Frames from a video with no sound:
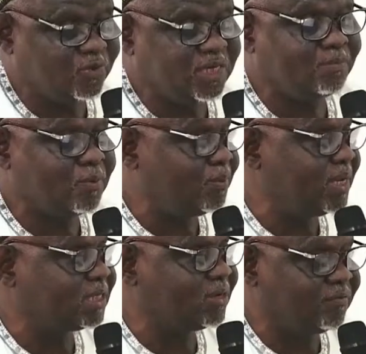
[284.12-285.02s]
voter
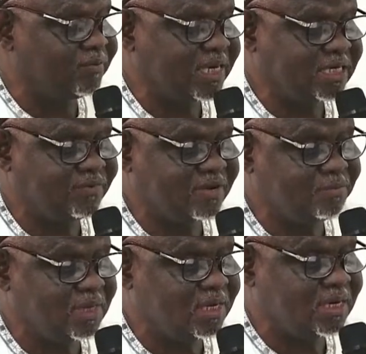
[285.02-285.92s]
population of
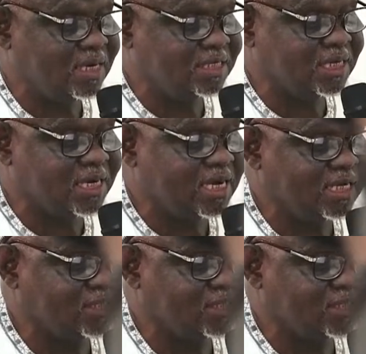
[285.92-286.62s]
95 million. Nigeria